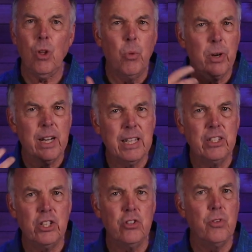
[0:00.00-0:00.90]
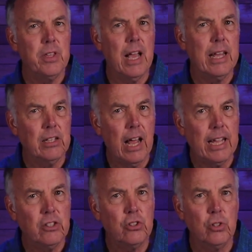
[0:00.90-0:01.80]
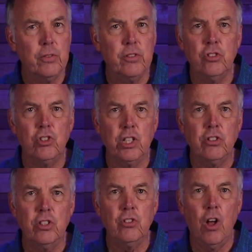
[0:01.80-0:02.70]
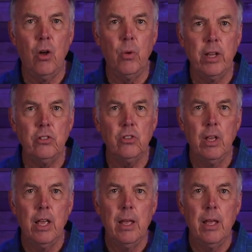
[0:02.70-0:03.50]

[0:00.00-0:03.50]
We're going to continue the online service just as always.